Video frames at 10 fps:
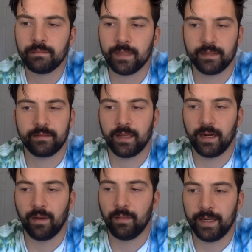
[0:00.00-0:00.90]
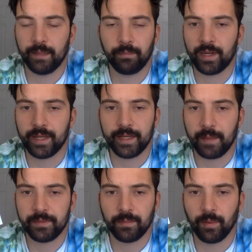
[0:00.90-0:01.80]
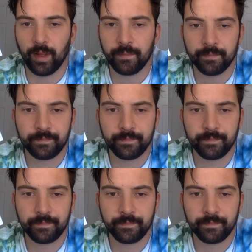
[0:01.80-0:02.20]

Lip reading: that I don't know. I got plenty of games to play.